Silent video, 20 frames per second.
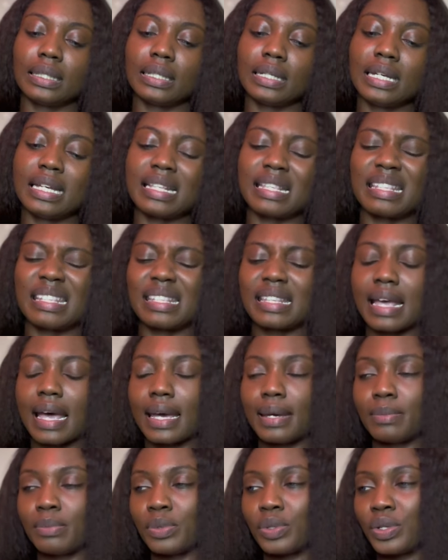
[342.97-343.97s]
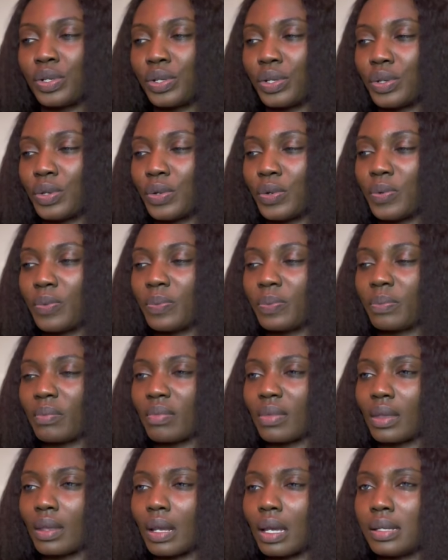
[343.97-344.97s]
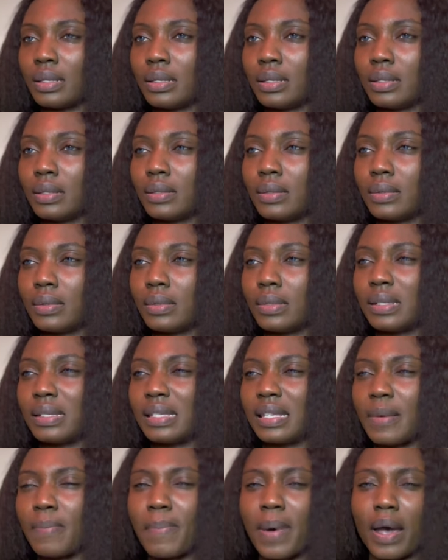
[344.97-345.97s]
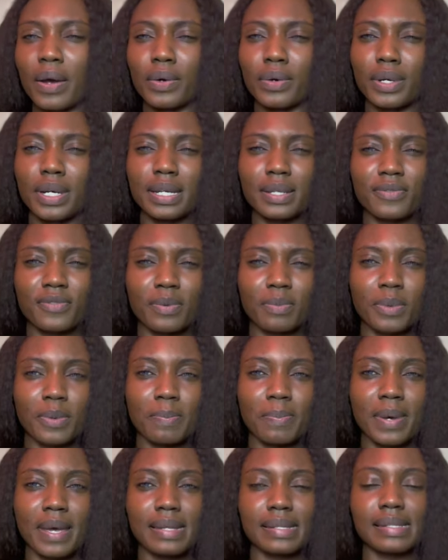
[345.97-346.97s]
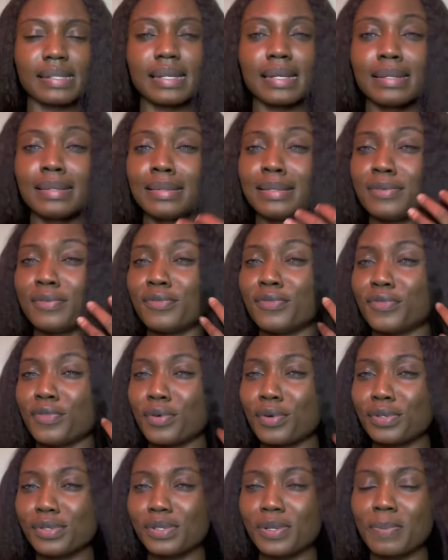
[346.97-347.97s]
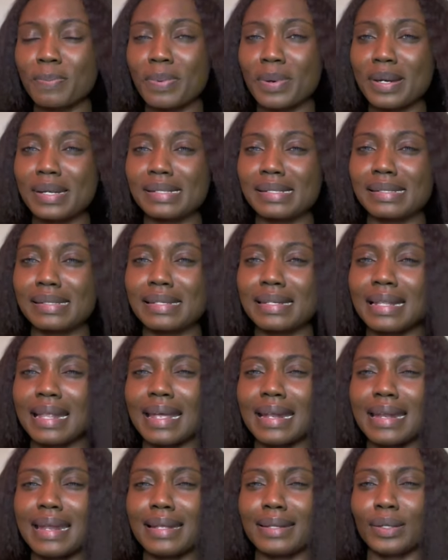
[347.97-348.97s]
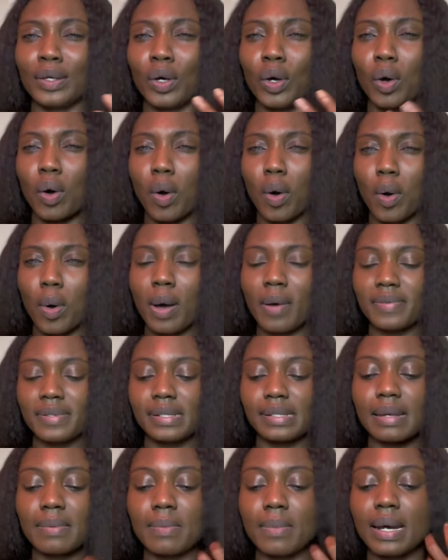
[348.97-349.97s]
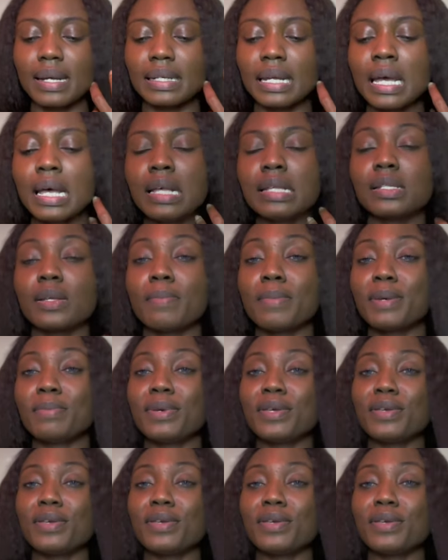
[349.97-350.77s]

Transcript: it's time to separate from a person, divorce a person, like let go of someone. So maybe